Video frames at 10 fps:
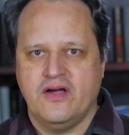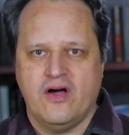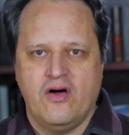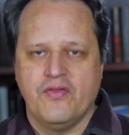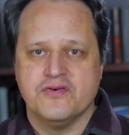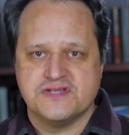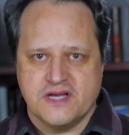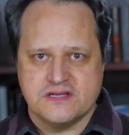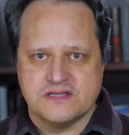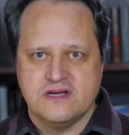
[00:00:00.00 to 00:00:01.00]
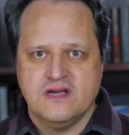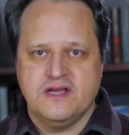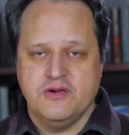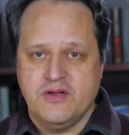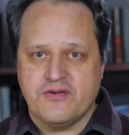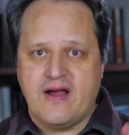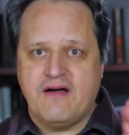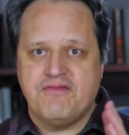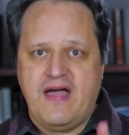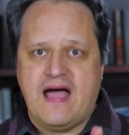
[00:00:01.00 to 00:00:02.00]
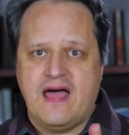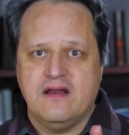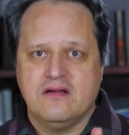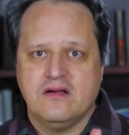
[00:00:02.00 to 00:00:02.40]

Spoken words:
all those things. You either have that